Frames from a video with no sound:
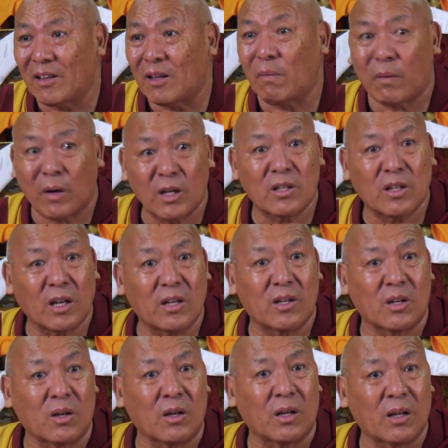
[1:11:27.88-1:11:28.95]
the
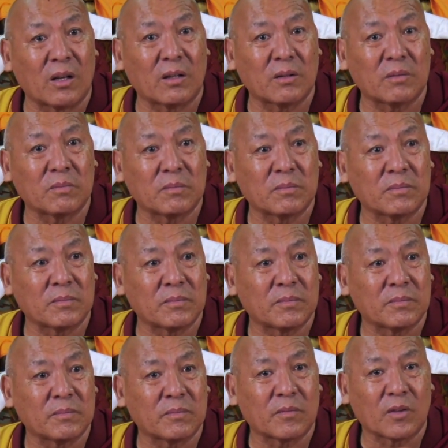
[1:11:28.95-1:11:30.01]
fragility
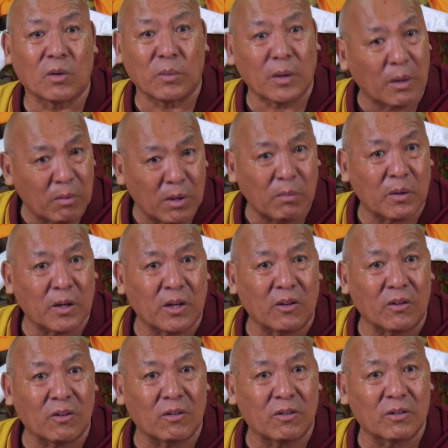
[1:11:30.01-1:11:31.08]
of everybody, you
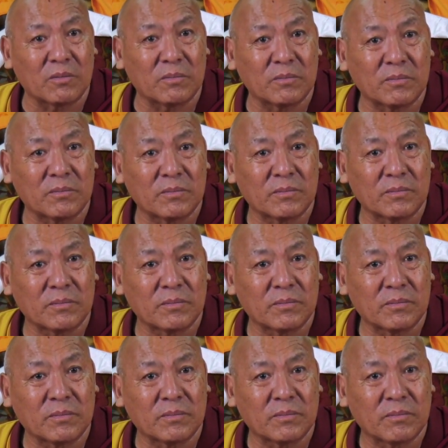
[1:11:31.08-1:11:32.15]
know,
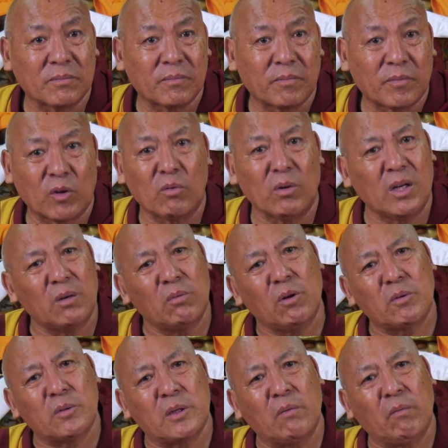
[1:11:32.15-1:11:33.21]
you will
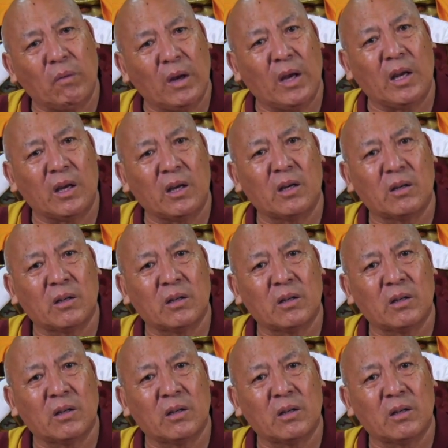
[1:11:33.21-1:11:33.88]
develop some feeling.